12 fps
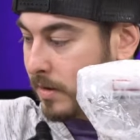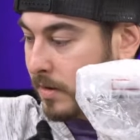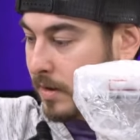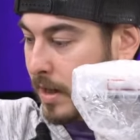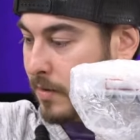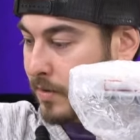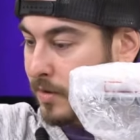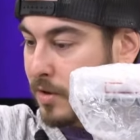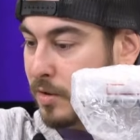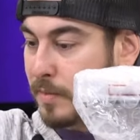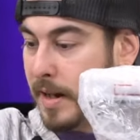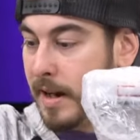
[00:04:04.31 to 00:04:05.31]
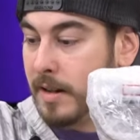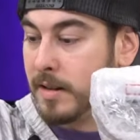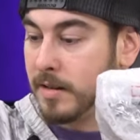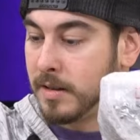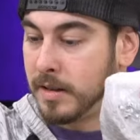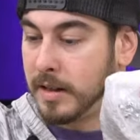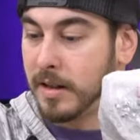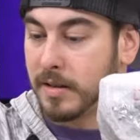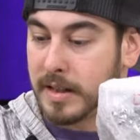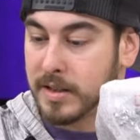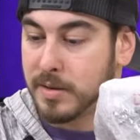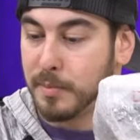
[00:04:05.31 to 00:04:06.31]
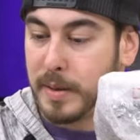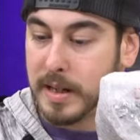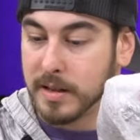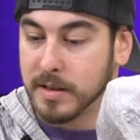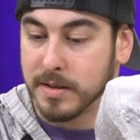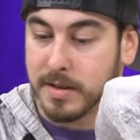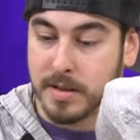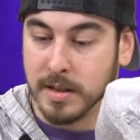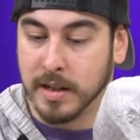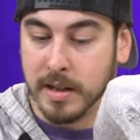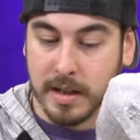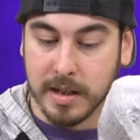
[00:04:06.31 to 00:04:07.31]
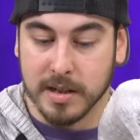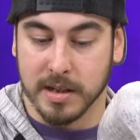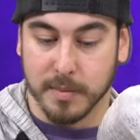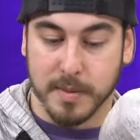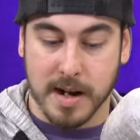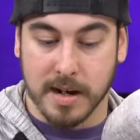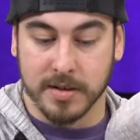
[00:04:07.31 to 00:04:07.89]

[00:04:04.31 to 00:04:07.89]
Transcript: that wasn't too bad. Here, I'll get some peanuts into the box